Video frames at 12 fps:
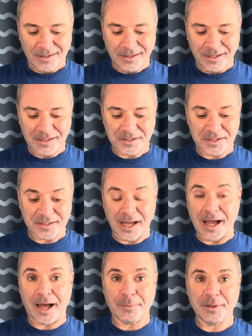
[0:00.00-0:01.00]
It's just a
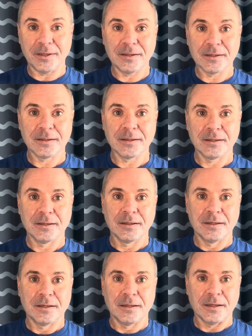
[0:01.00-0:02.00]
hobby.
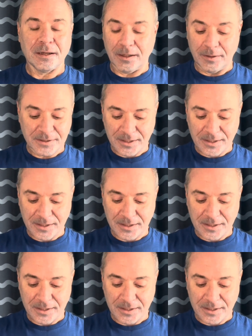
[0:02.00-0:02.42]
It's